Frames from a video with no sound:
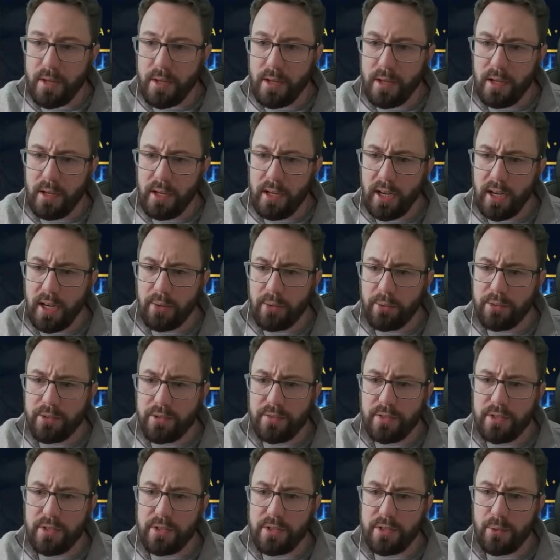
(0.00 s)
Out
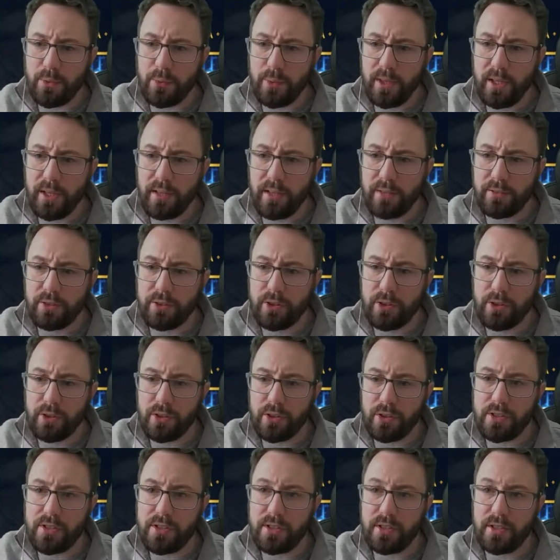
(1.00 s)
of it, we have
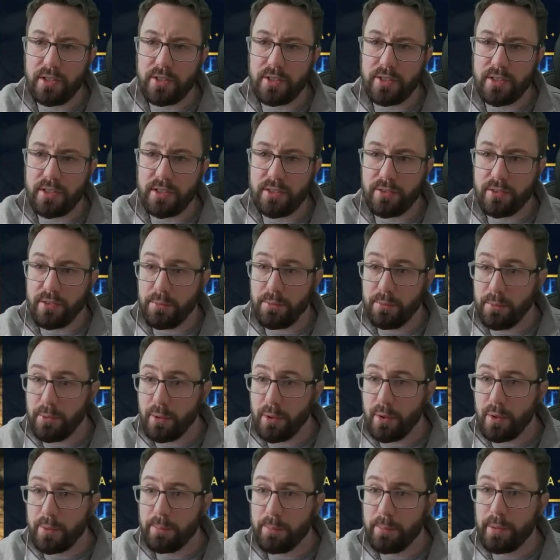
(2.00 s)
got ourselves a
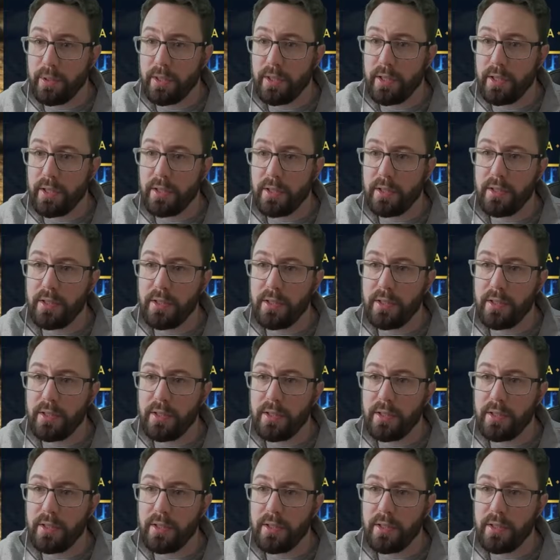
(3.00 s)
rock breaker,